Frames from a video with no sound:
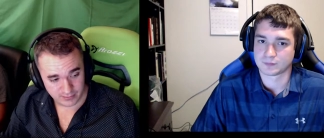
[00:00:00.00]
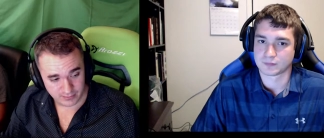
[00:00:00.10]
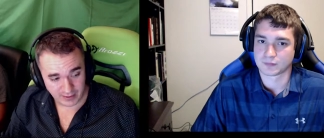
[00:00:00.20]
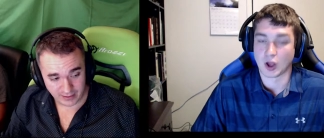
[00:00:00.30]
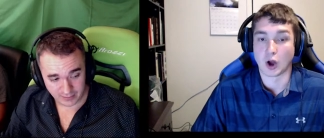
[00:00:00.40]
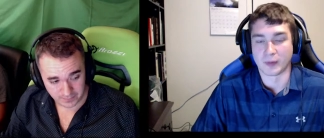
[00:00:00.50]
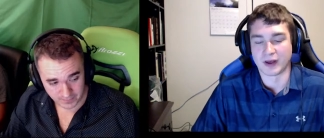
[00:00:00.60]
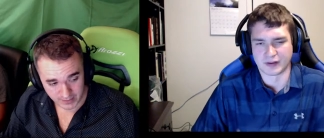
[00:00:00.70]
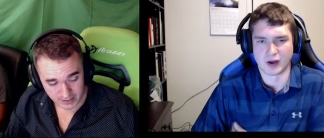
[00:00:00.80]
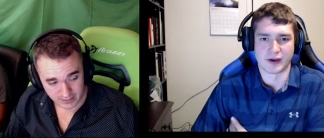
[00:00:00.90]
Speaker 1: Palin. Oh,
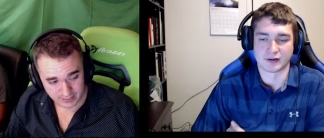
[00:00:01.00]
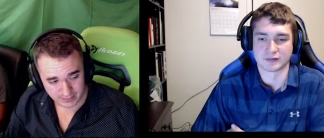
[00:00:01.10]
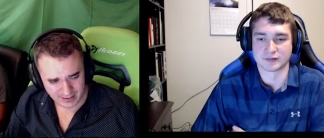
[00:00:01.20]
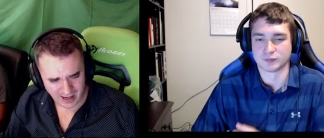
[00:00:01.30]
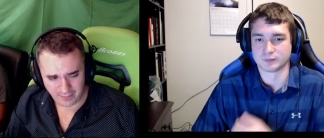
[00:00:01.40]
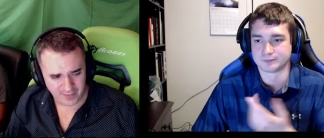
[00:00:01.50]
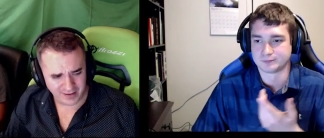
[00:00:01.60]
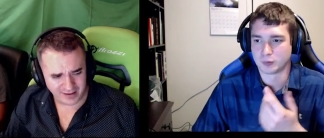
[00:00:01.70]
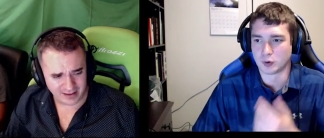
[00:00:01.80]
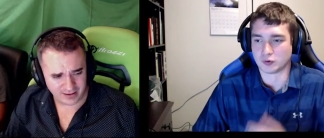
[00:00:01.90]
yeah, oh, yeah. Yeah, I felt
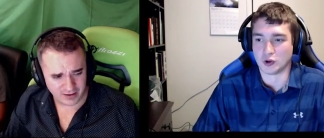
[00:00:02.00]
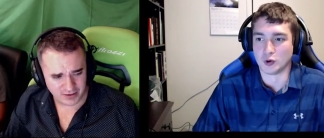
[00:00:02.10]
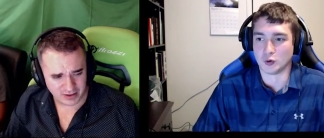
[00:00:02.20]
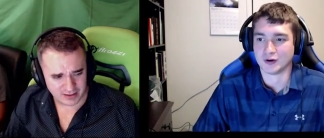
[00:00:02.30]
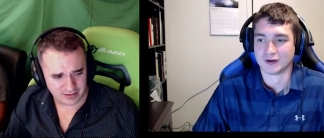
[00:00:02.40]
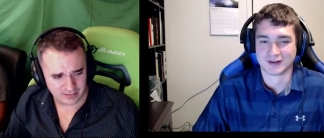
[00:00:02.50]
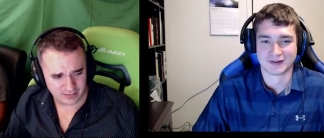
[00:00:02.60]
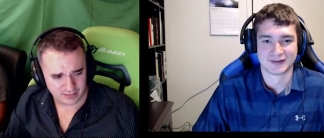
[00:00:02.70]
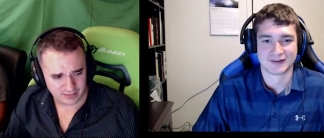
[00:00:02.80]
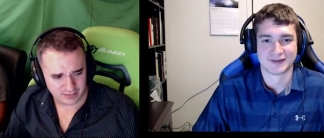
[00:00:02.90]
like that card just
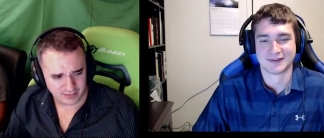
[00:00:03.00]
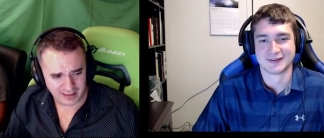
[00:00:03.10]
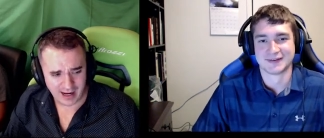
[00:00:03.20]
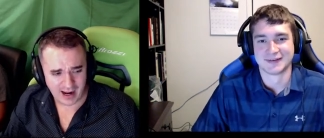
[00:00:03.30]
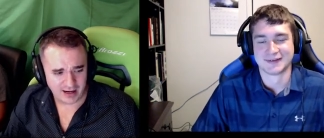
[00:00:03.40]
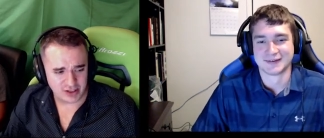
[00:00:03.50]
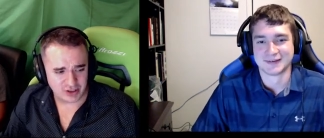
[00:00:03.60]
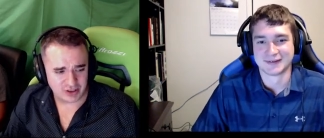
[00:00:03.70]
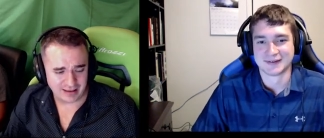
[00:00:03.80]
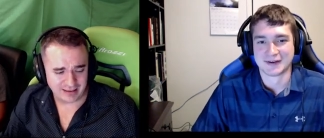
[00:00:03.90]
yeah, I, I,
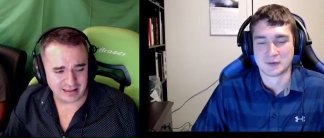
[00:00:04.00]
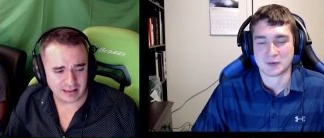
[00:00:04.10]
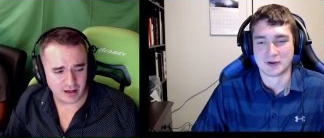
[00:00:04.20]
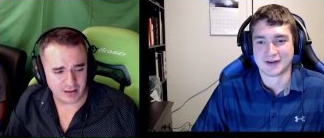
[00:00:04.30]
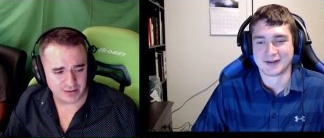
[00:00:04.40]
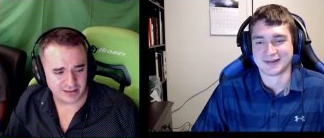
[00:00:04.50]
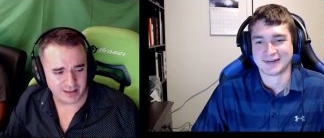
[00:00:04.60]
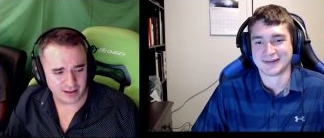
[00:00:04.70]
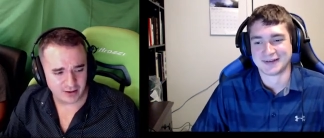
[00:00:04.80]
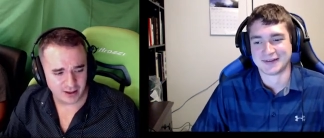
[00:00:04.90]
just didn't think that card was going to be
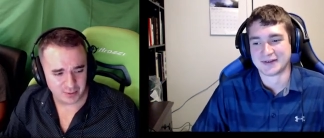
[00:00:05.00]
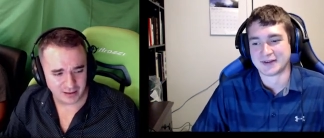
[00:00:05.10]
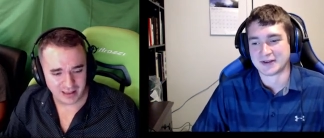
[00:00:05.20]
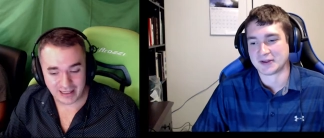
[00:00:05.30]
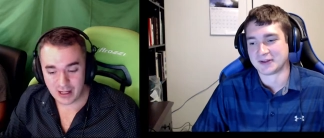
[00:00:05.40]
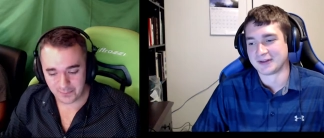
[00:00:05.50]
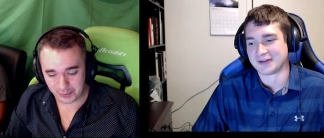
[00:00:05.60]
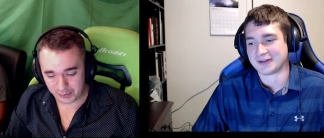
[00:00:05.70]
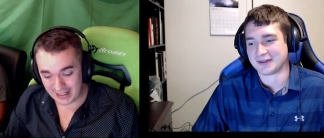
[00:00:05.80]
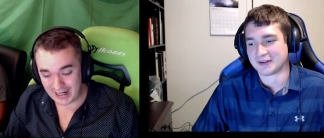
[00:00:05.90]
that good. But like
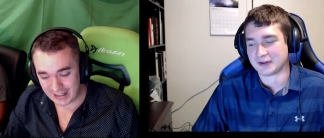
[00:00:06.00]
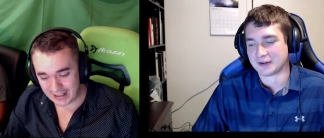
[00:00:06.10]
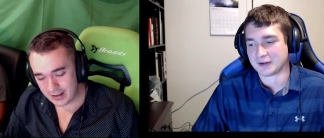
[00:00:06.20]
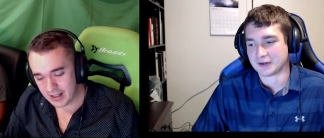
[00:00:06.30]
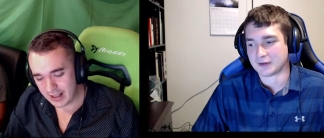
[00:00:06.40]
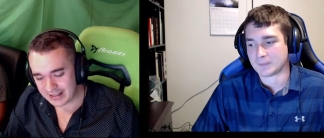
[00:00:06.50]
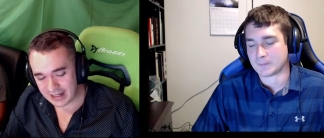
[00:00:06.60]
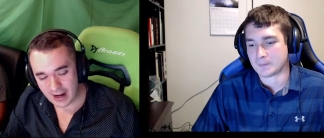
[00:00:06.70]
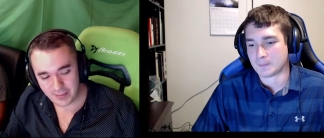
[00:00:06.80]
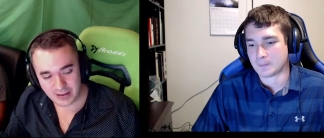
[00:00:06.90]
playing it, because
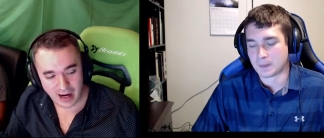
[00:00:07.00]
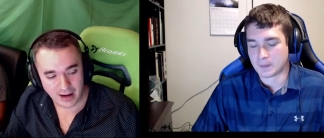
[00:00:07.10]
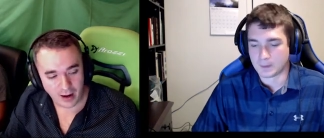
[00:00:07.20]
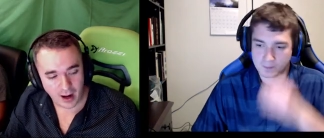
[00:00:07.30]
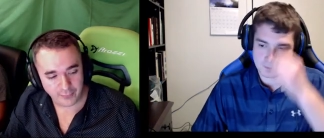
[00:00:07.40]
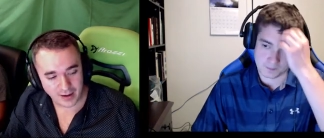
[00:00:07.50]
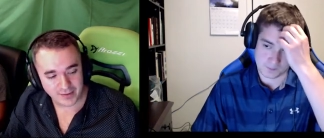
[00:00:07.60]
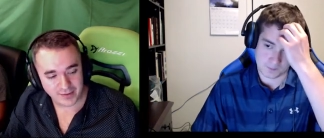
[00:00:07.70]
I mean, I, I forgot